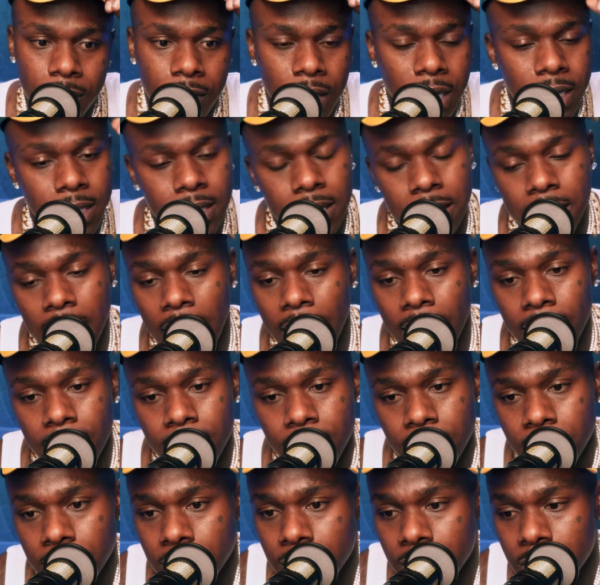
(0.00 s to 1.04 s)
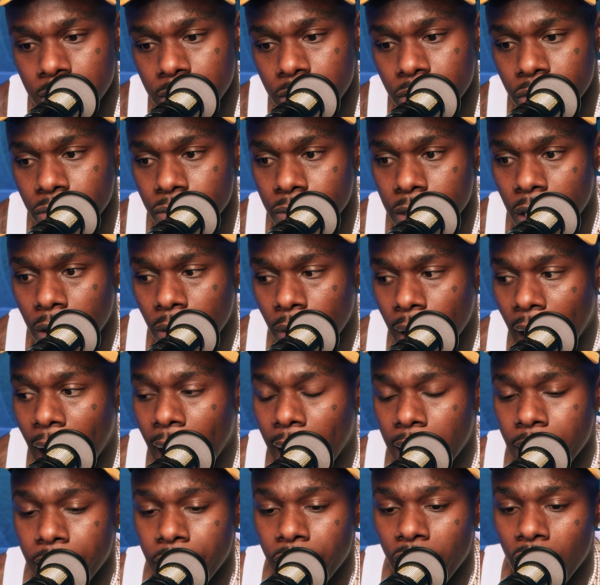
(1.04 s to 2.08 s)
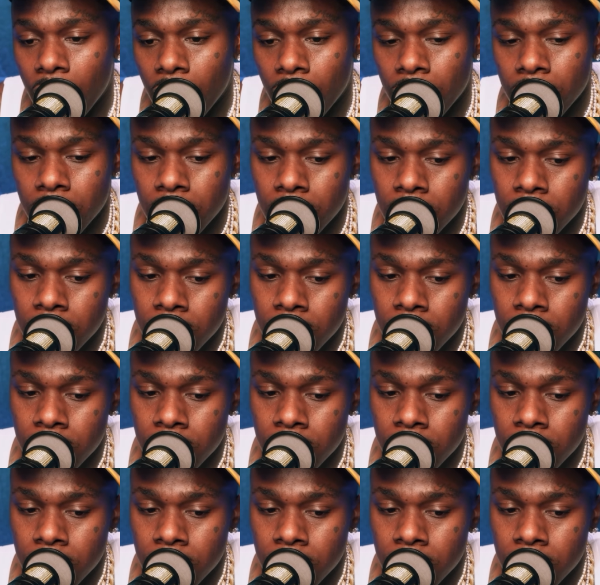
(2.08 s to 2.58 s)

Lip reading: it's like, you know, I know